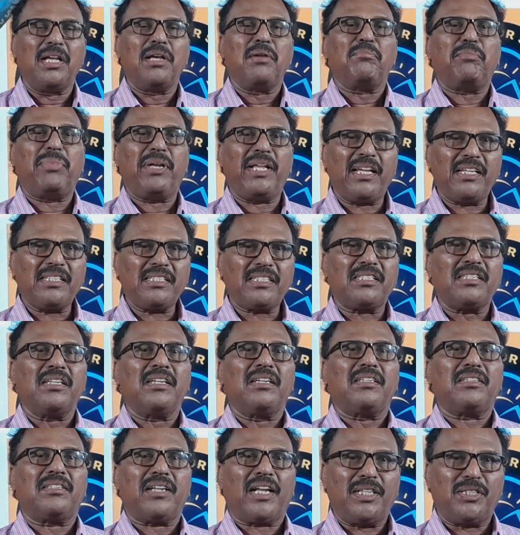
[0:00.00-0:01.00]
Please
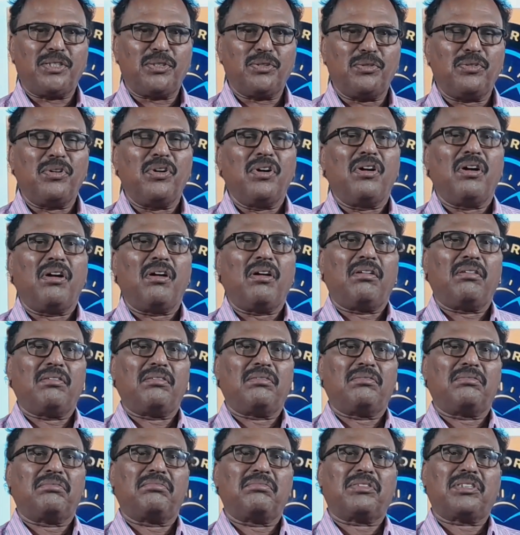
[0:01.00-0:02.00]
try to
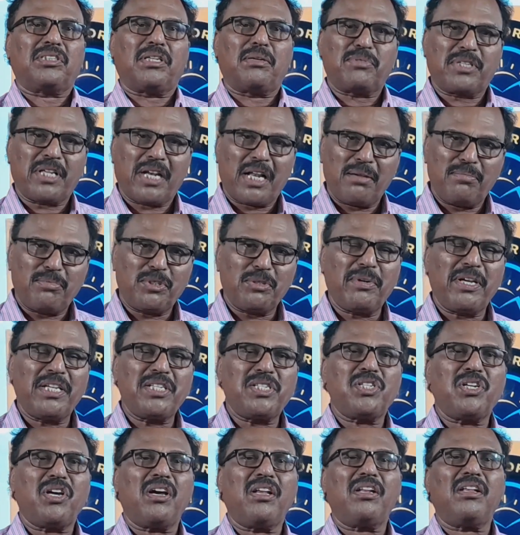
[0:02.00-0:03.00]
subscribe to my
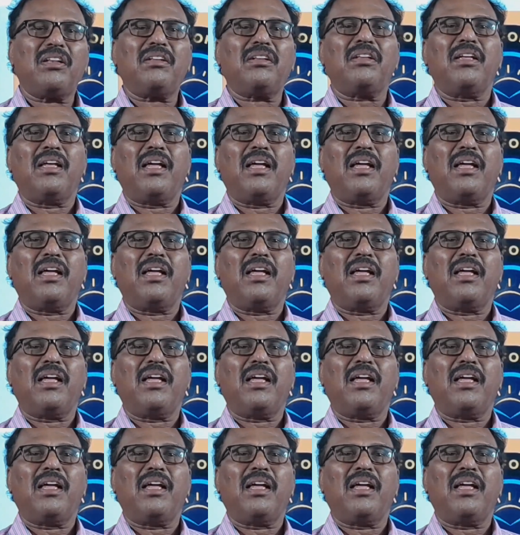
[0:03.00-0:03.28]
channel